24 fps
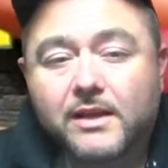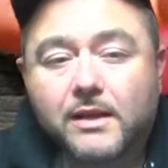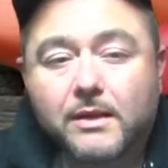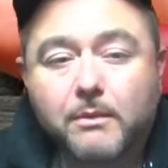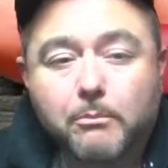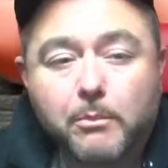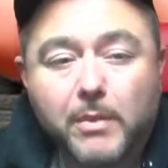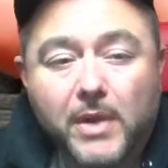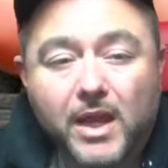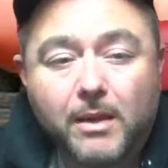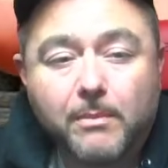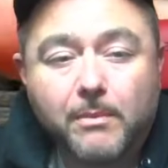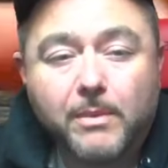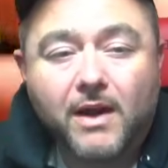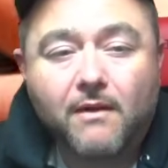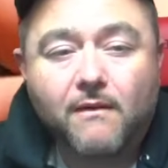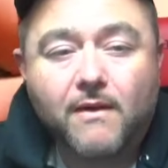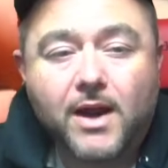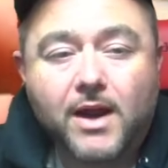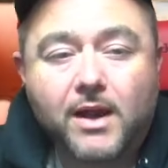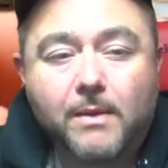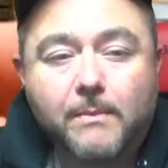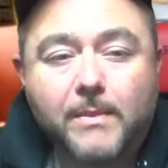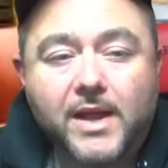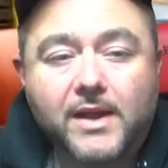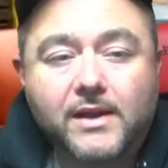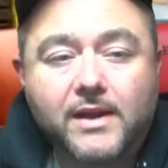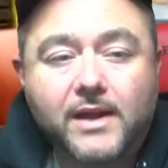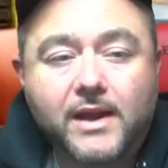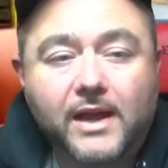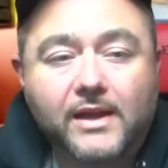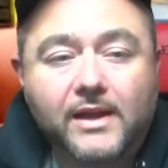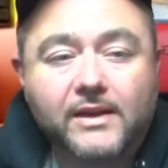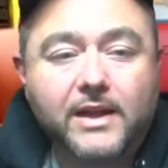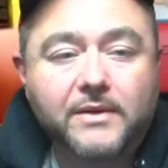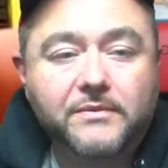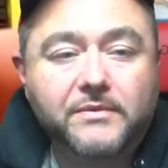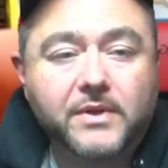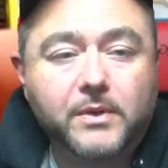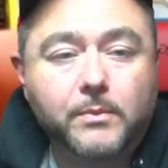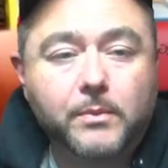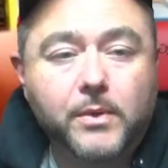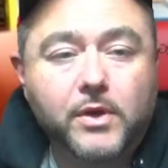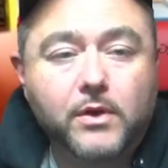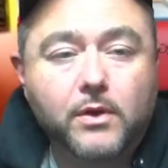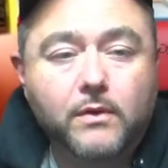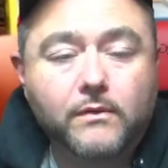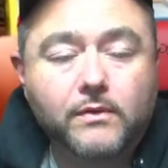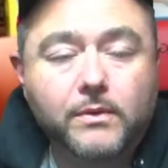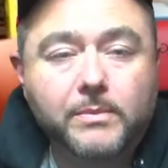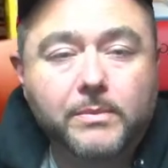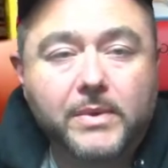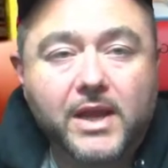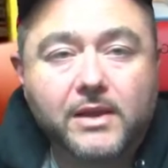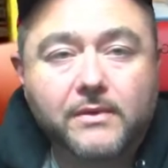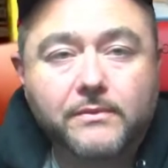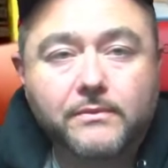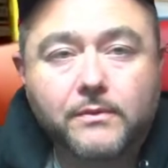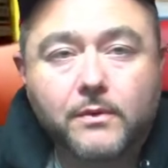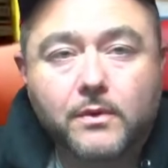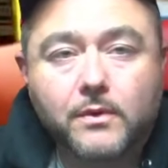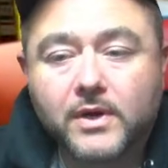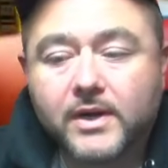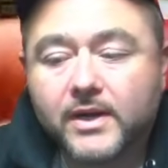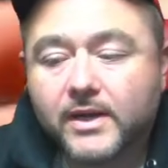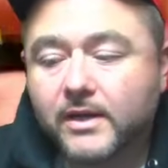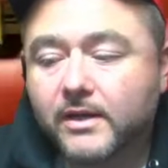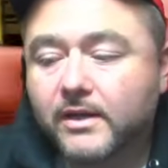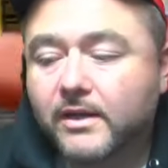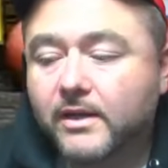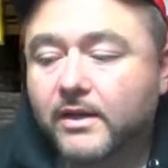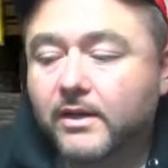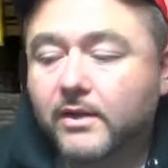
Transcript: maybe I recommend it. I definitely wouldn't overpay for it.